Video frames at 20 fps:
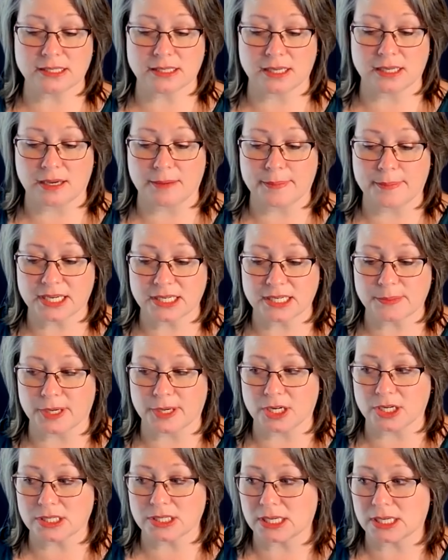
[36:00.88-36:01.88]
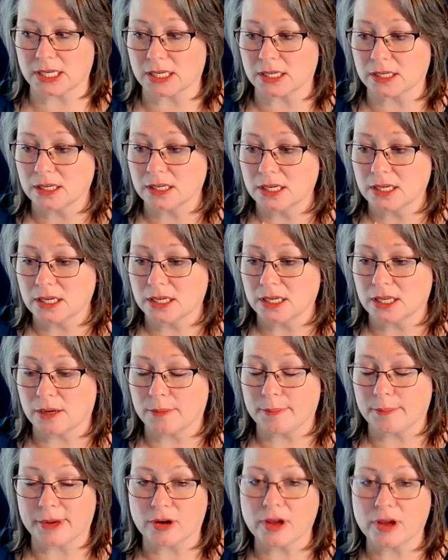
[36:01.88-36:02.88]
is experiencing
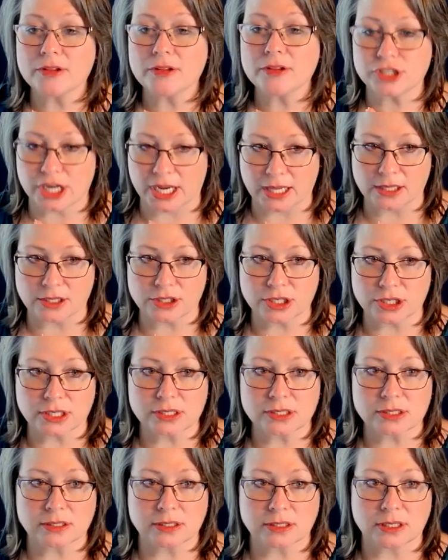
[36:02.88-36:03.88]
mental health challenges.